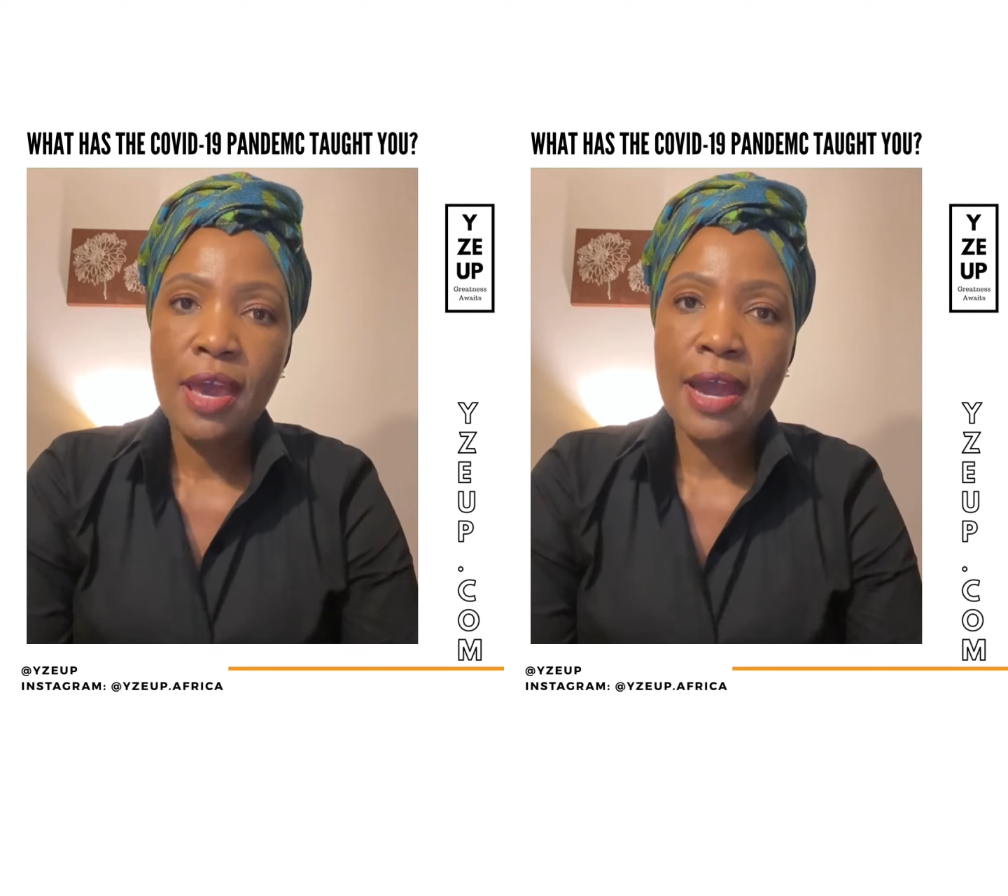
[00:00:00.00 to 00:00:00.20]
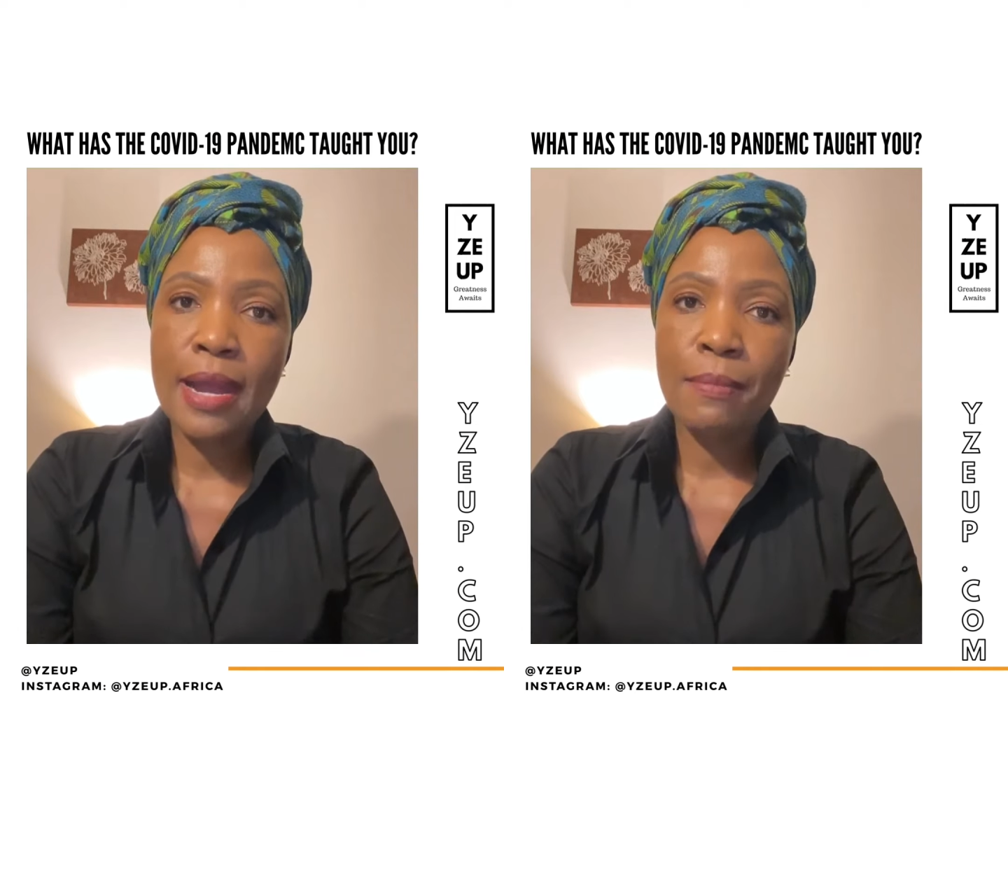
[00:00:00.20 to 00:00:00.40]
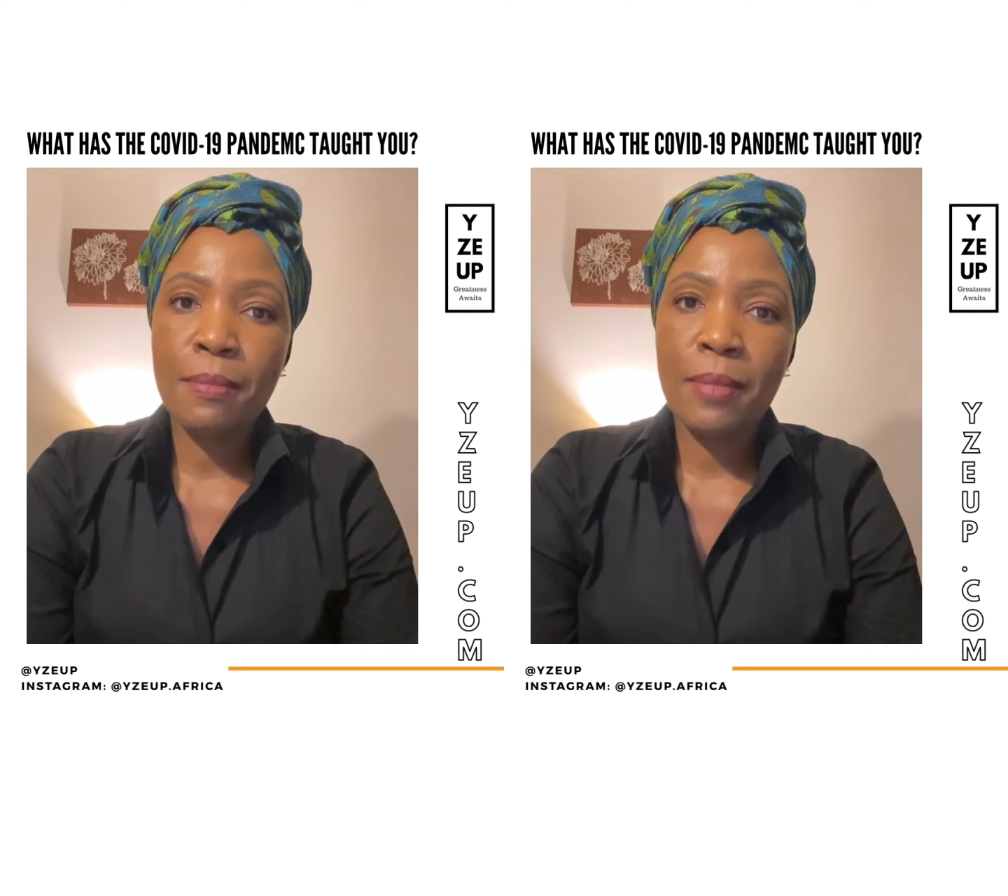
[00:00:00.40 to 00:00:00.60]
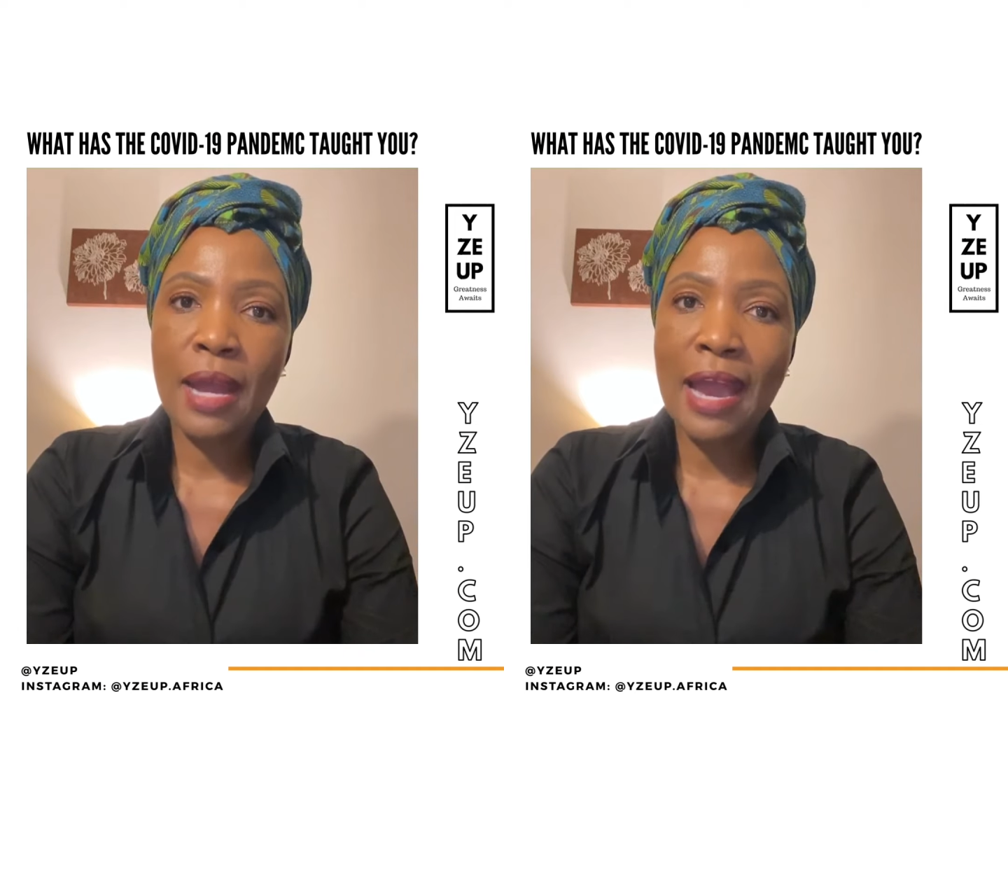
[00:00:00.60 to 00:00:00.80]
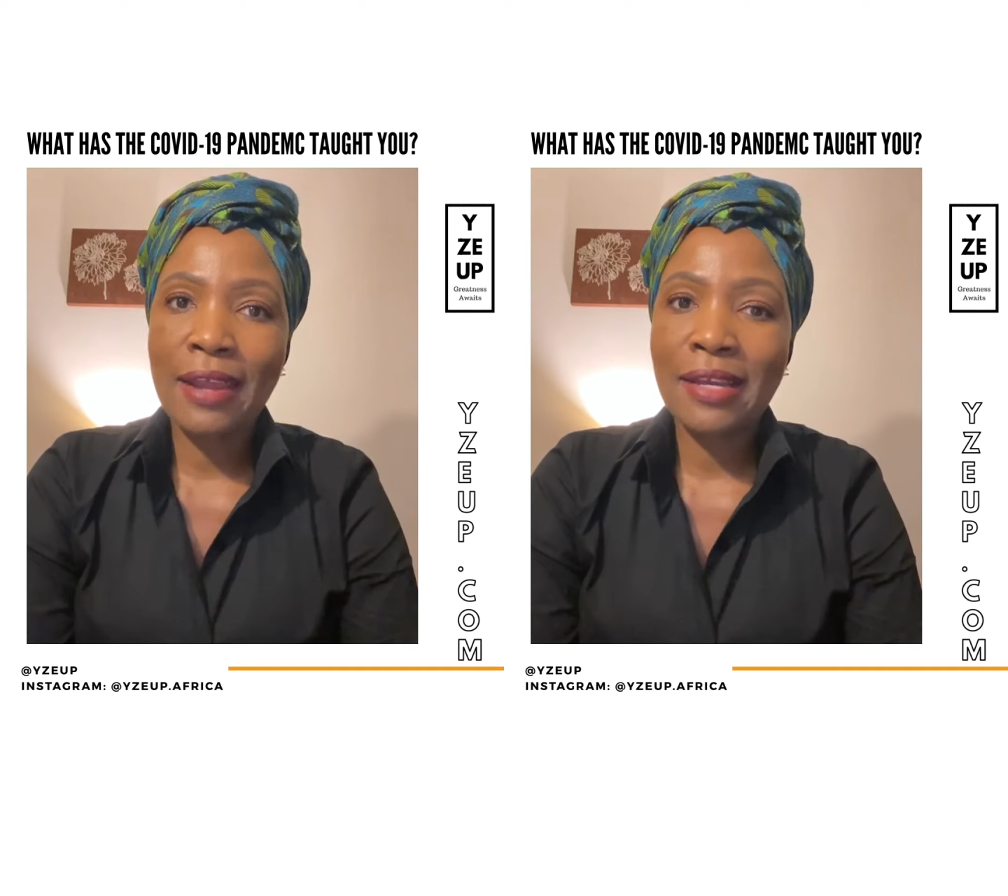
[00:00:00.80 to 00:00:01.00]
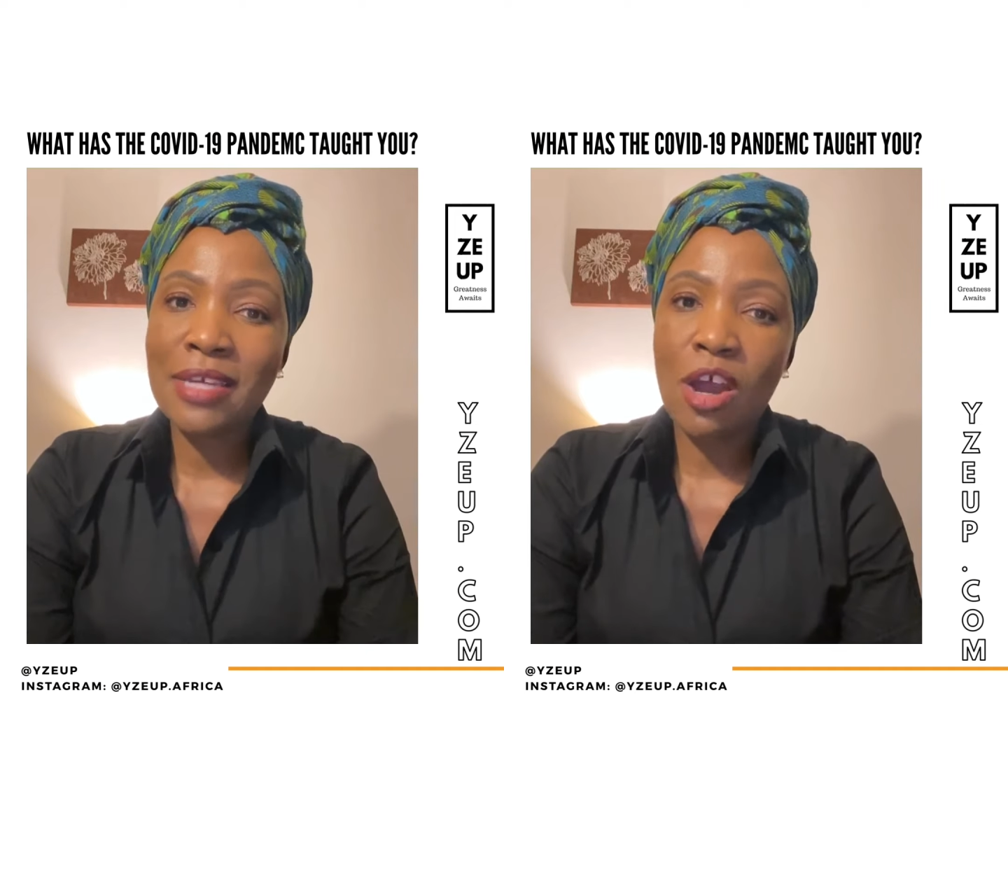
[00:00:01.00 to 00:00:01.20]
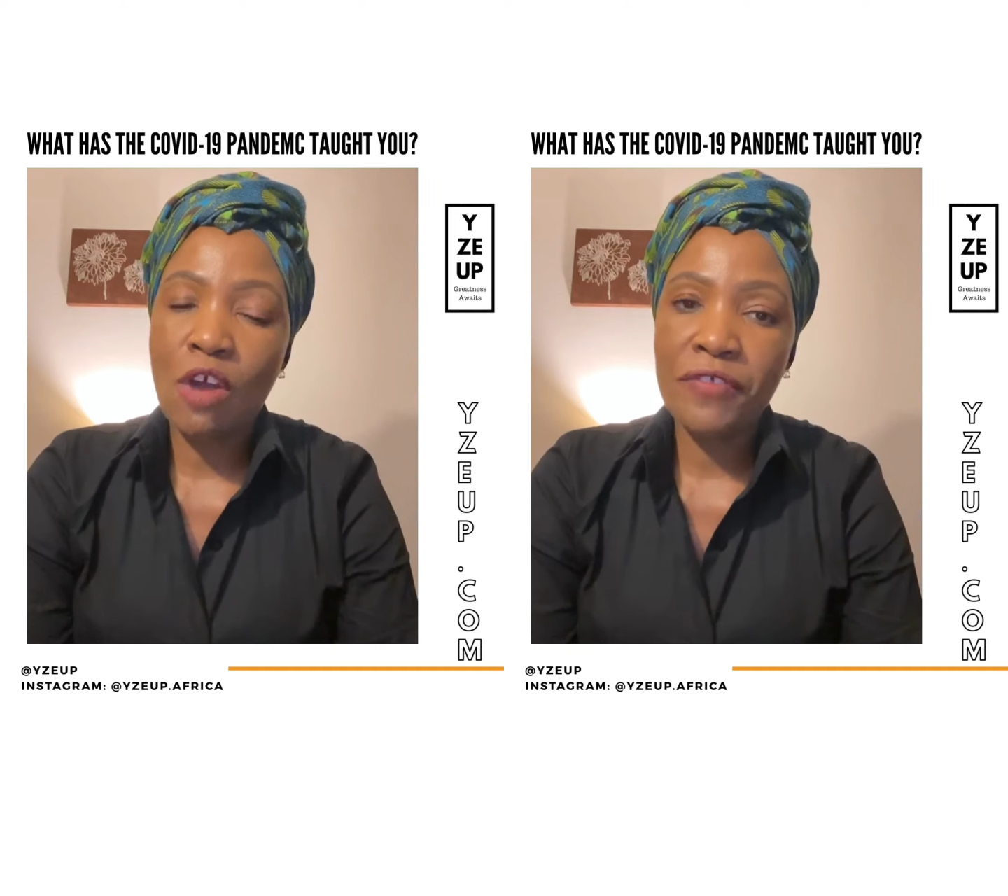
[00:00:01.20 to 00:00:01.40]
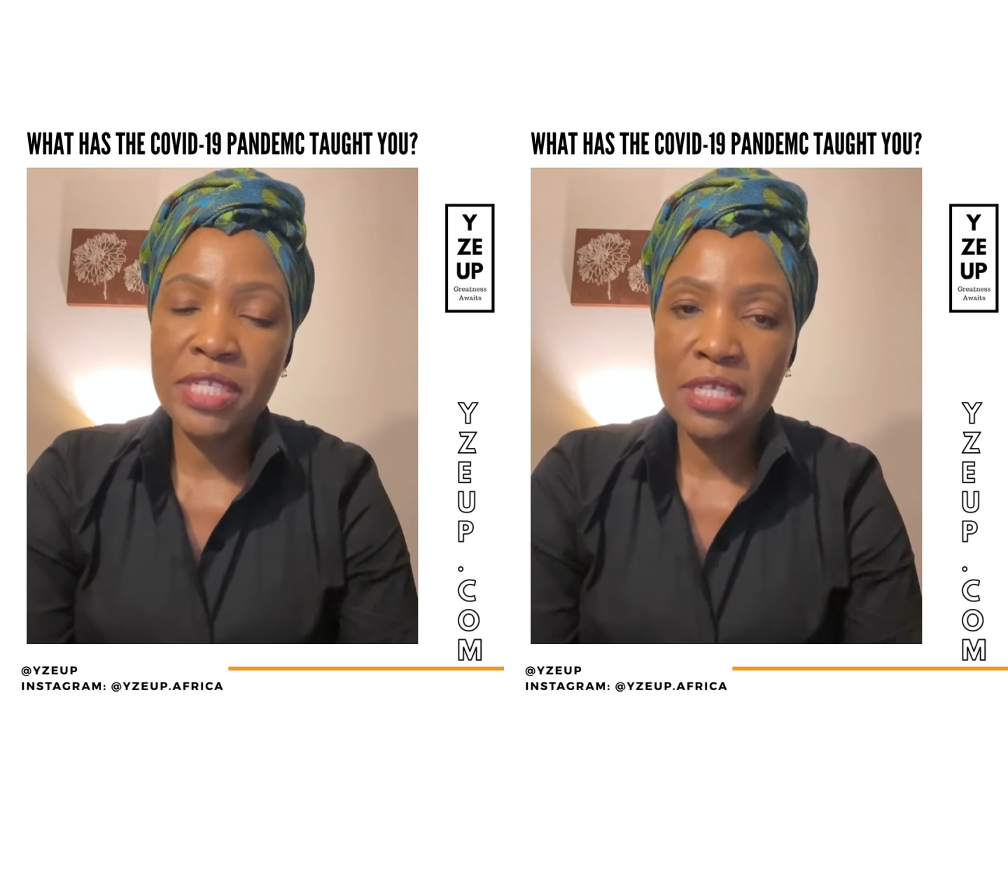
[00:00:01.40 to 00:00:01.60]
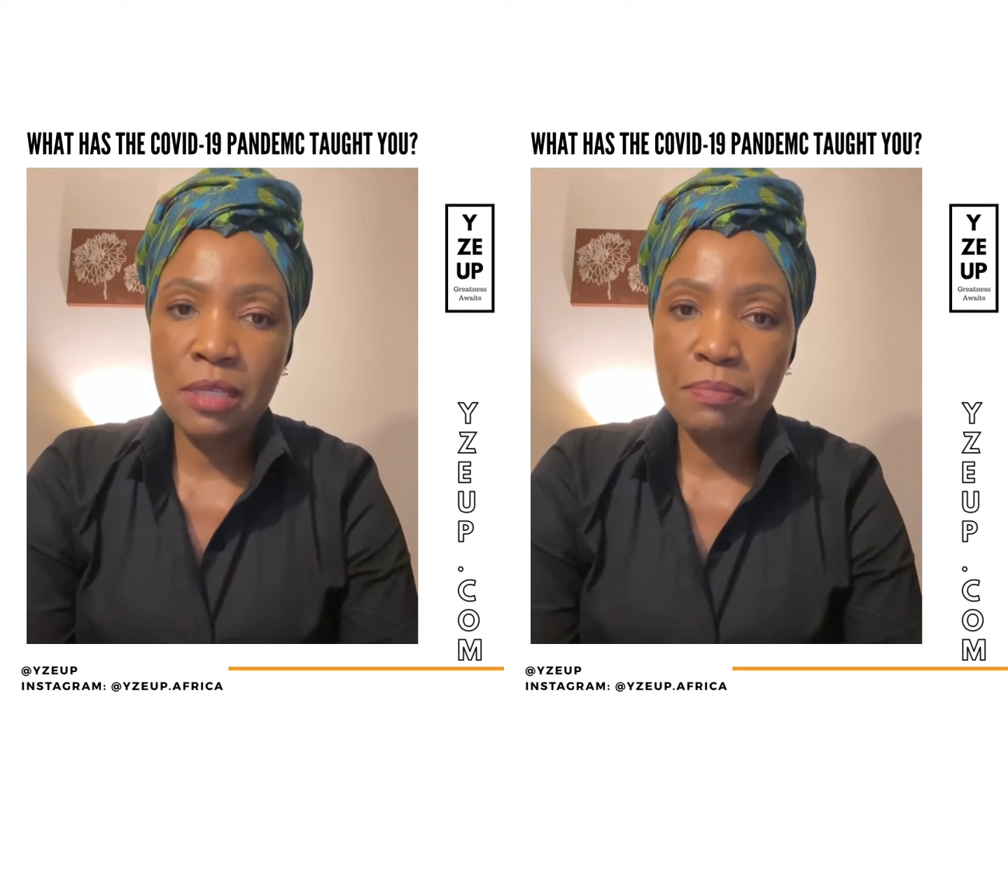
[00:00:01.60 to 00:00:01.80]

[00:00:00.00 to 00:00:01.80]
Um, I'd obviously